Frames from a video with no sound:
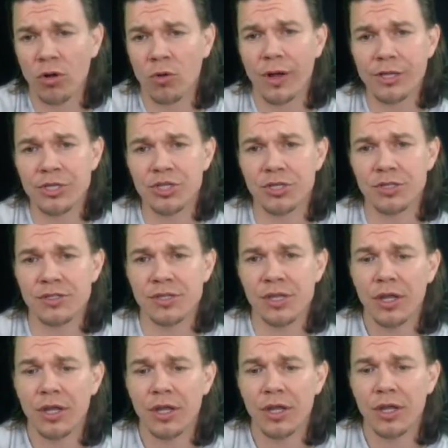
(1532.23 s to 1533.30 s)
questions,
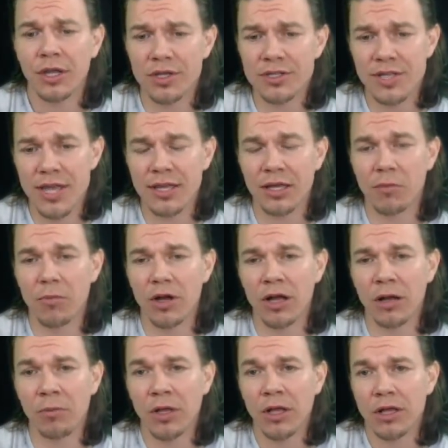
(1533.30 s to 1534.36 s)
as they come
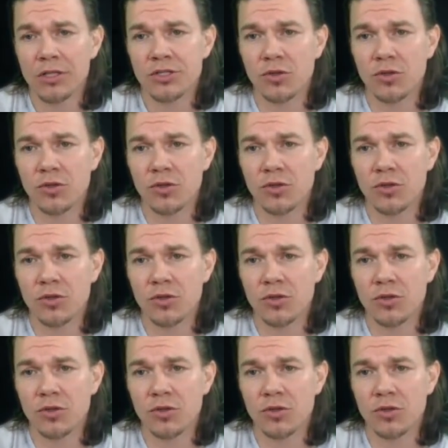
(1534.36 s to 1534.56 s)
up.